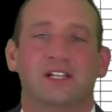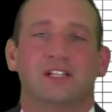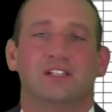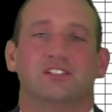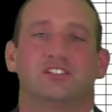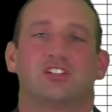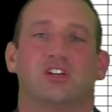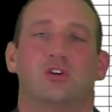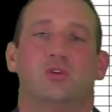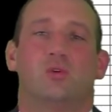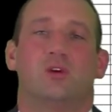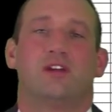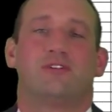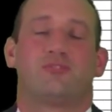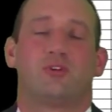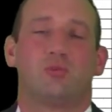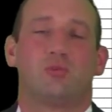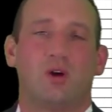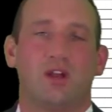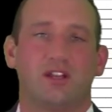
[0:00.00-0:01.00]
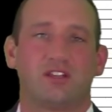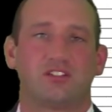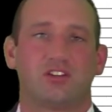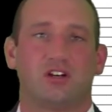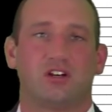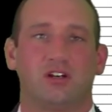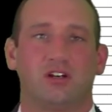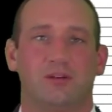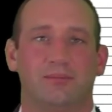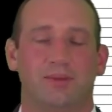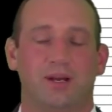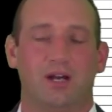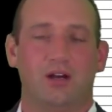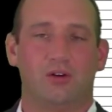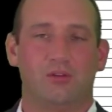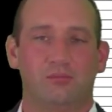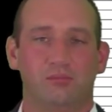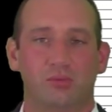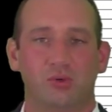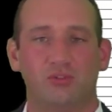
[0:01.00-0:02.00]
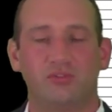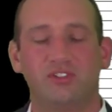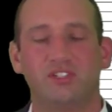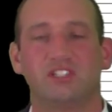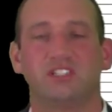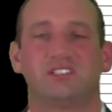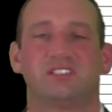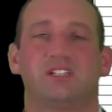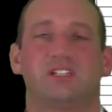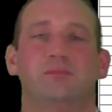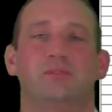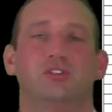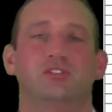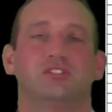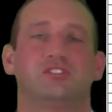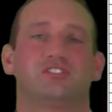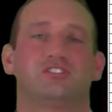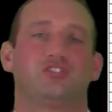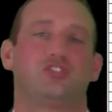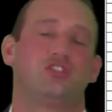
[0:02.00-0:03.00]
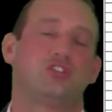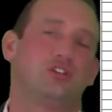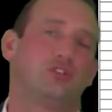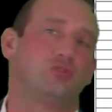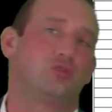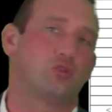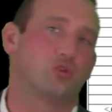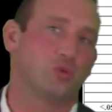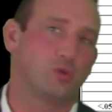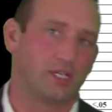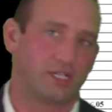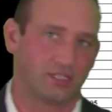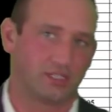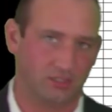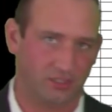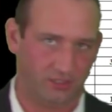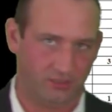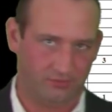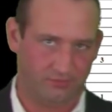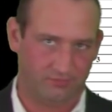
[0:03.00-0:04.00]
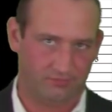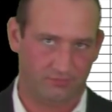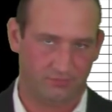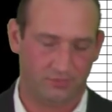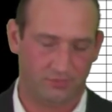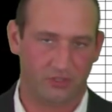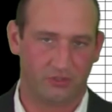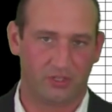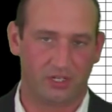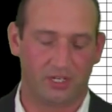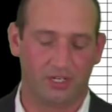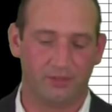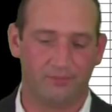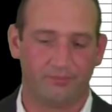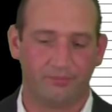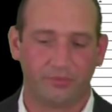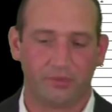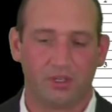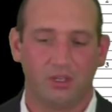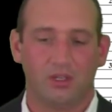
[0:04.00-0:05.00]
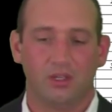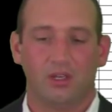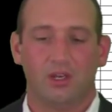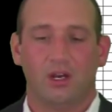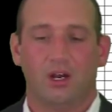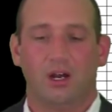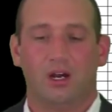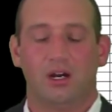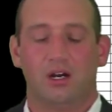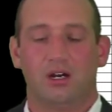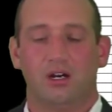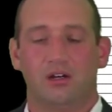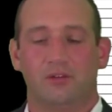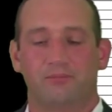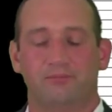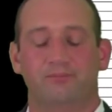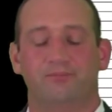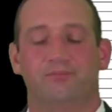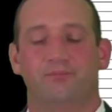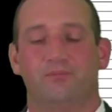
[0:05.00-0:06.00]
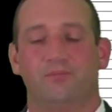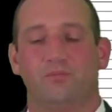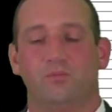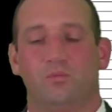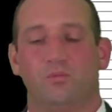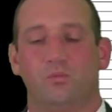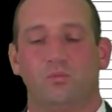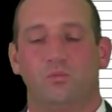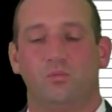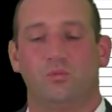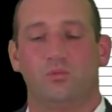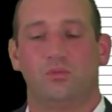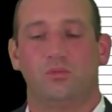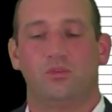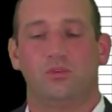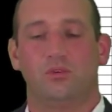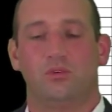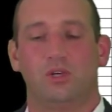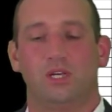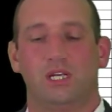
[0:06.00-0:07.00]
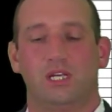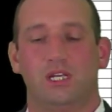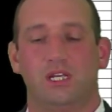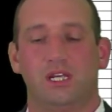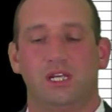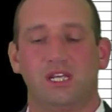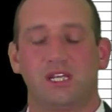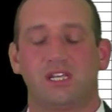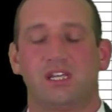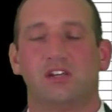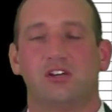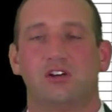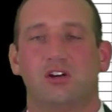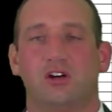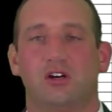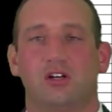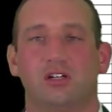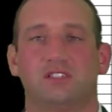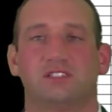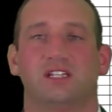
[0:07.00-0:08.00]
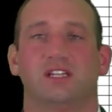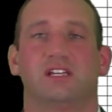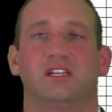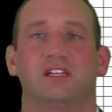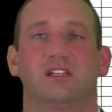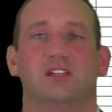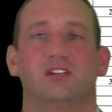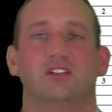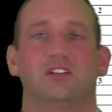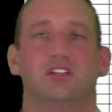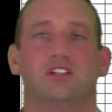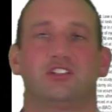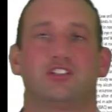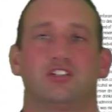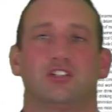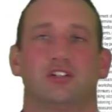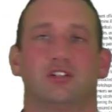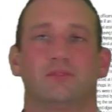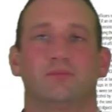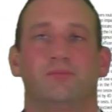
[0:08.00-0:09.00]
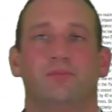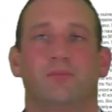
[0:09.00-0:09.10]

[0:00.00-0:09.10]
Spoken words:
So if we want to talk about moving the stimulus too quickly, okay, it can cause a condition